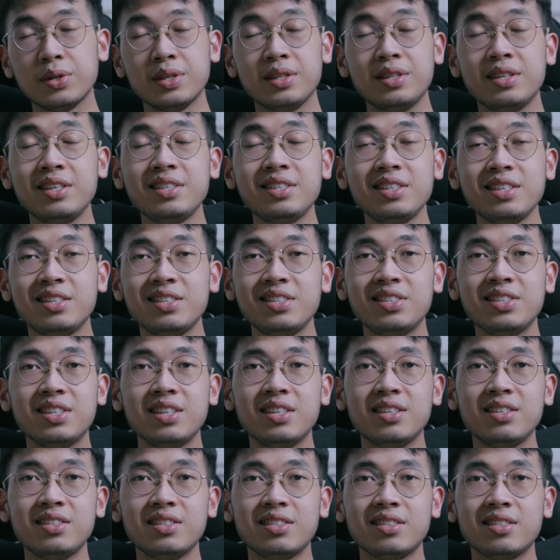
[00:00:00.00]
So in this
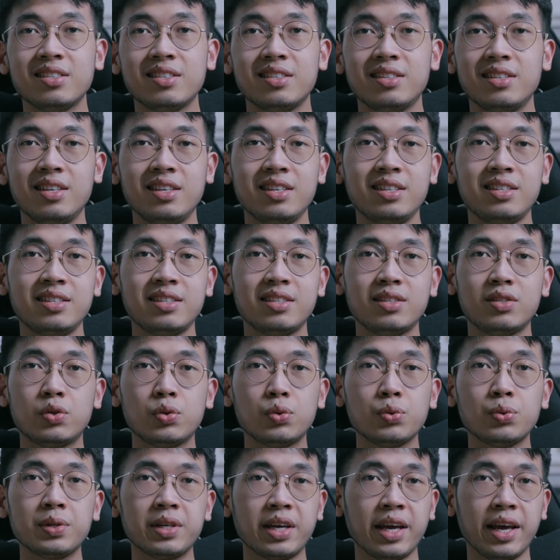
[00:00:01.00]
instance, this
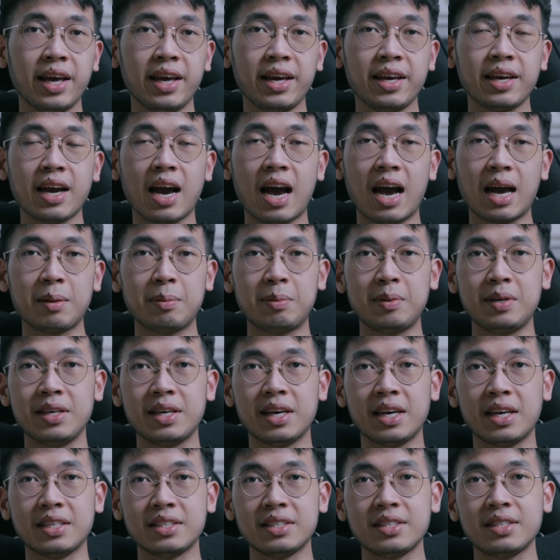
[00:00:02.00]
2K
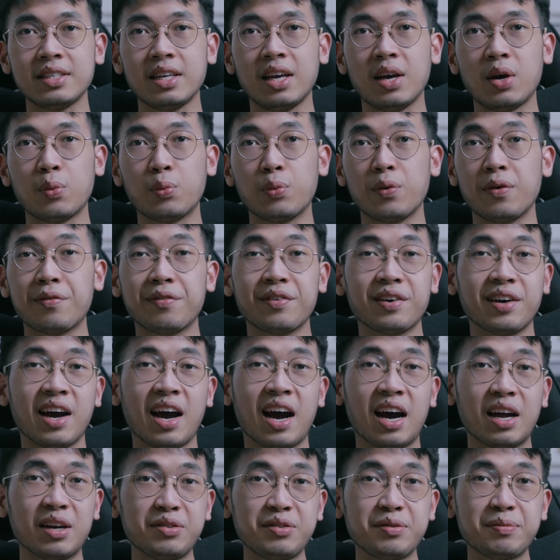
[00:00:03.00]
IPS with a
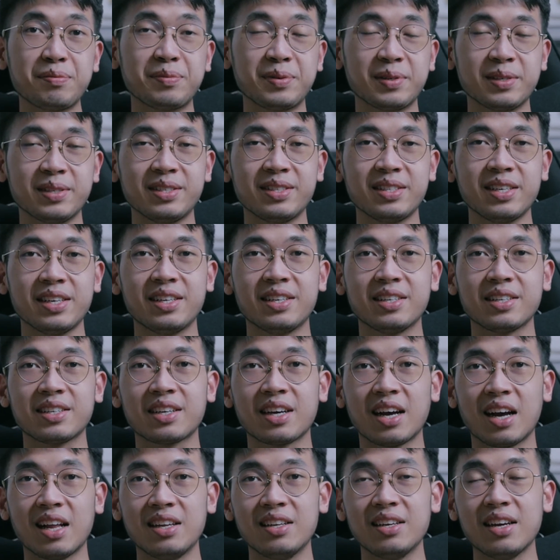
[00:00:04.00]

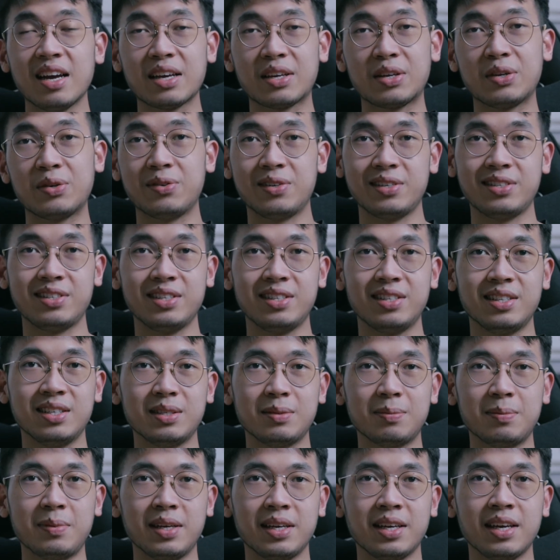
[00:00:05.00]
100% color accuracy
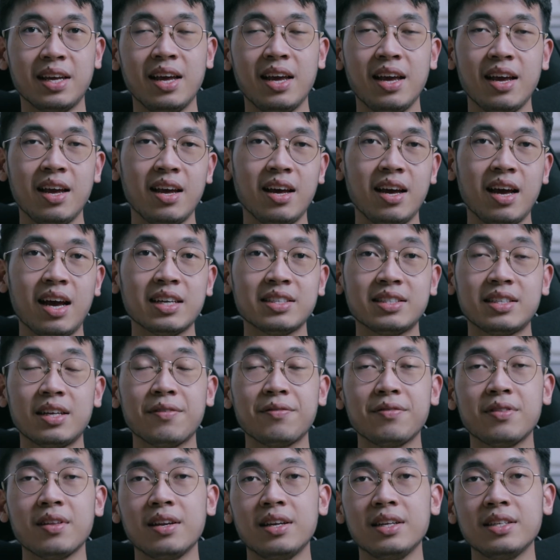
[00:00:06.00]
display has
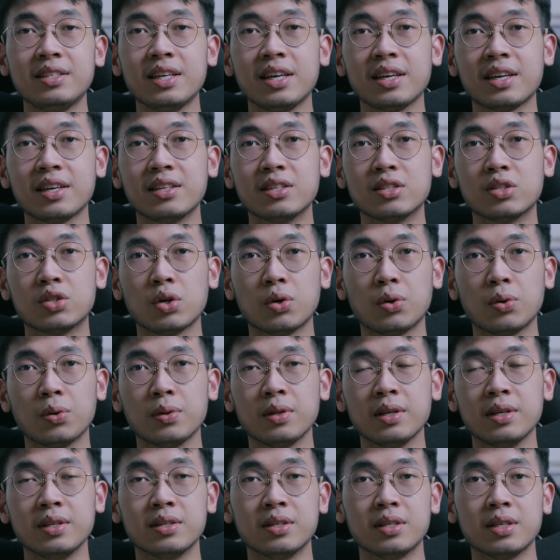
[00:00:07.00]
definitely taken a
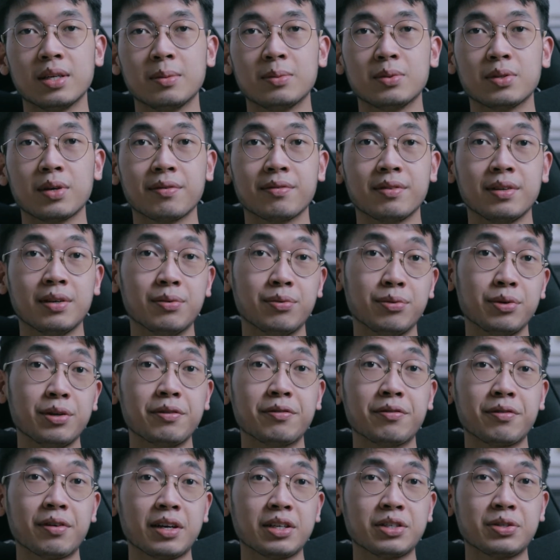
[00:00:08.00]
toll in terms of the
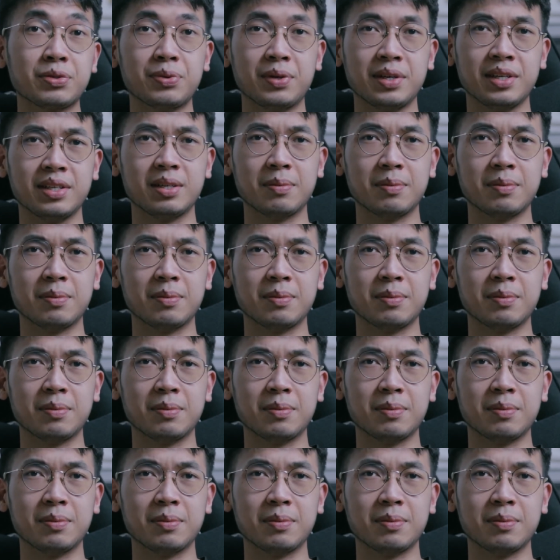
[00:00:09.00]
refresh